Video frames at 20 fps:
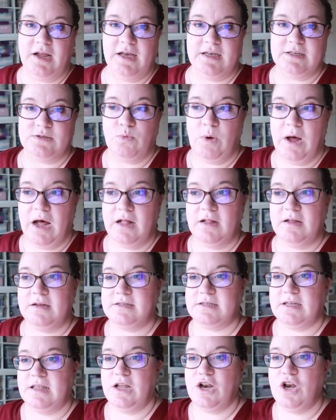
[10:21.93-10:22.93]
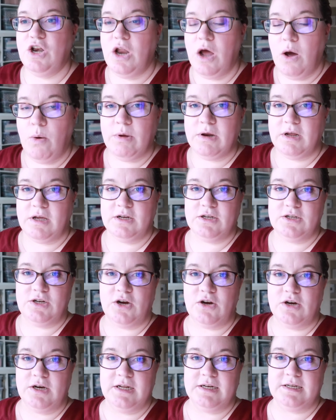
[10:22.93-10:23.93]
as well so that no one could
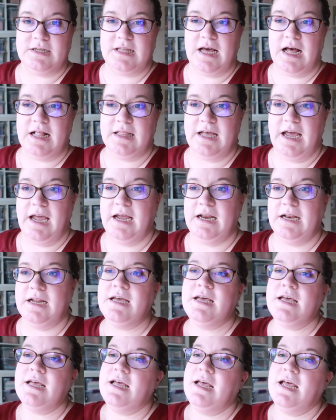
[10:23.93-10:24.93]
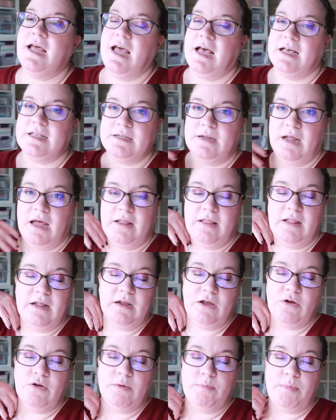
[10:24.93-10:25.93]
turn into that lane and, and they
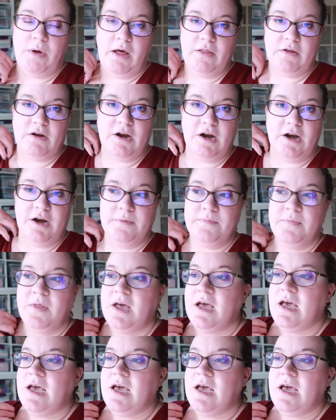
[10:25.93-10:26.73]
couldn't bother her.